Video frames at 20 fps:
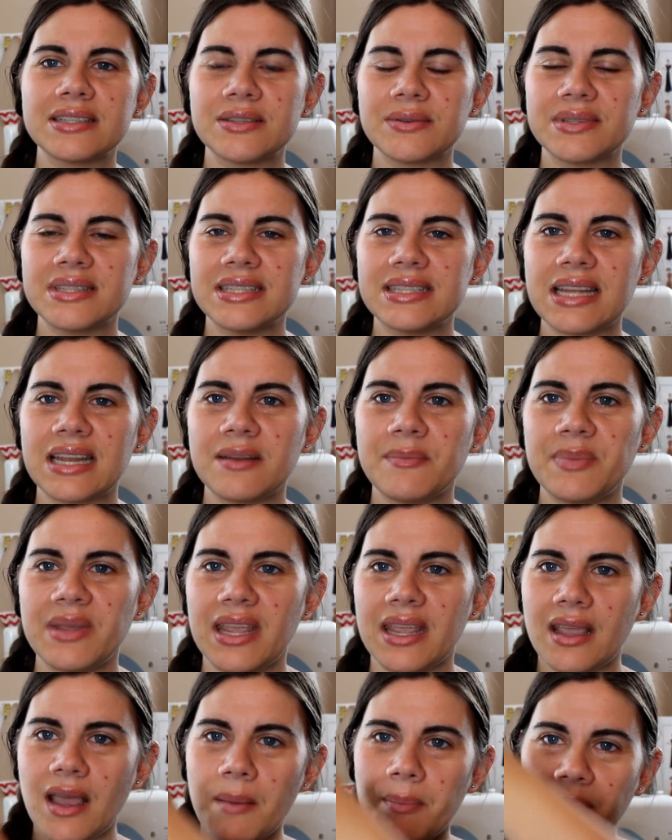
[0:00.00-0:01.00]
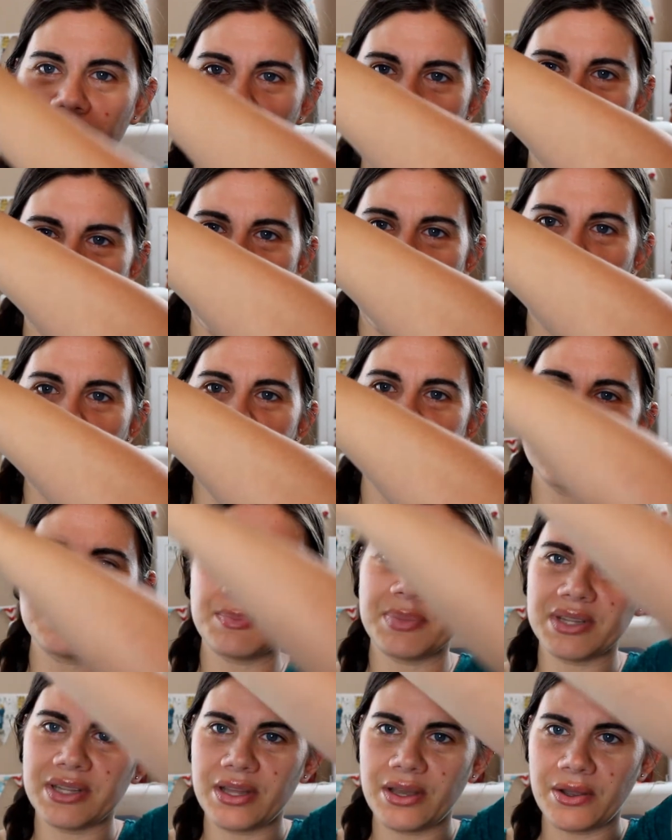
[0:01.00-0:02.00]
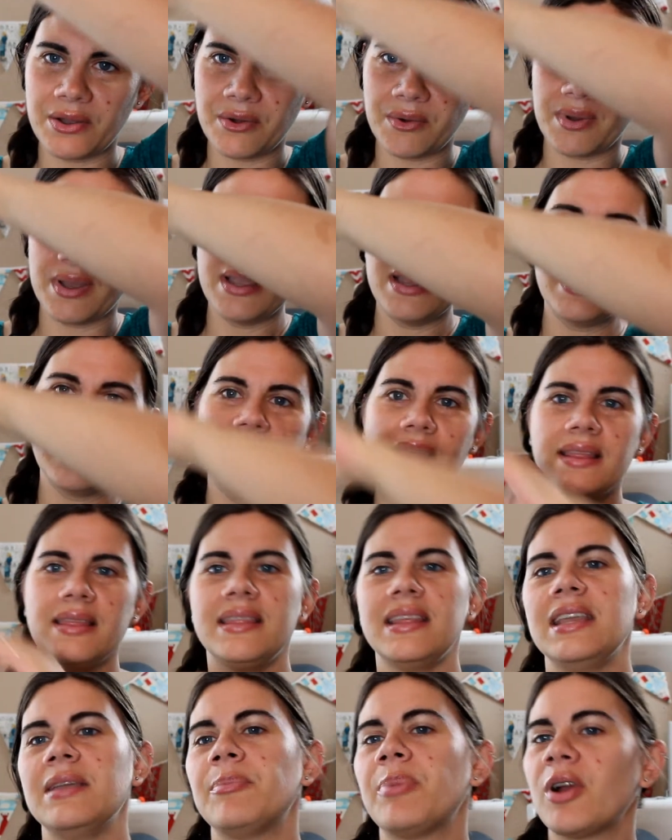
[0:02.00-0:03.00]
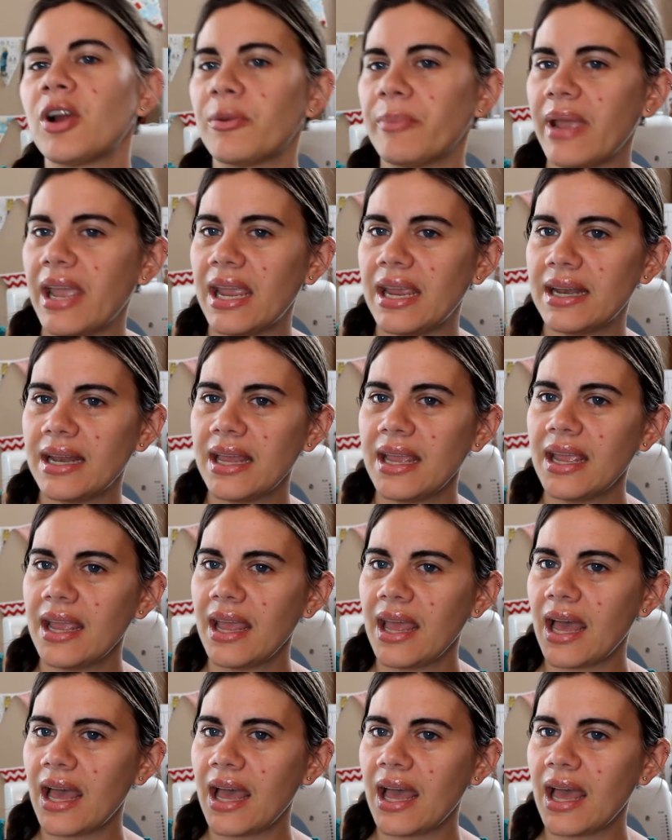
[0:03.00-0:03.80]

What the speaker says: so instead of being above and below the mermaid,